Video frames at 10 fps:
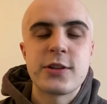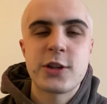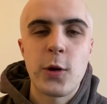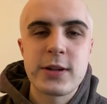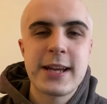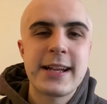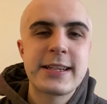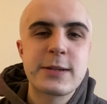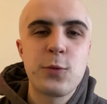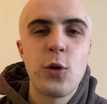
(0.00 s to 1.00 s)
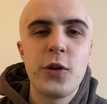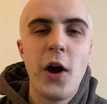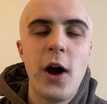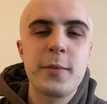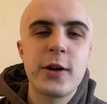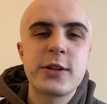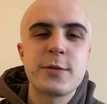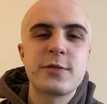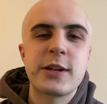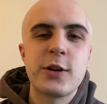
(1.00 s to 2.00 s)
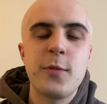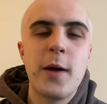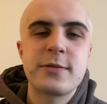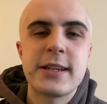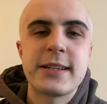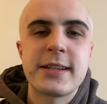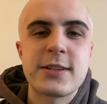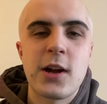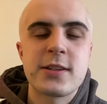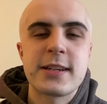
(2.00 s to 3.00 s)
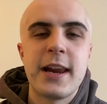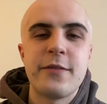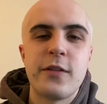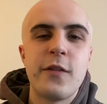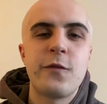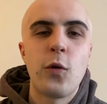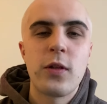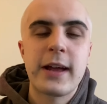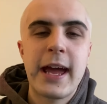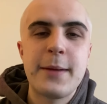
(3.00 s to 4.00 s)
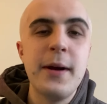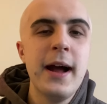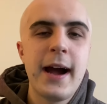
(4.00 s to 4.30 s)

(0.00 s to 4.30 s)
So on Tactics Board, I'm going to bring you my predicted starting 11 for the game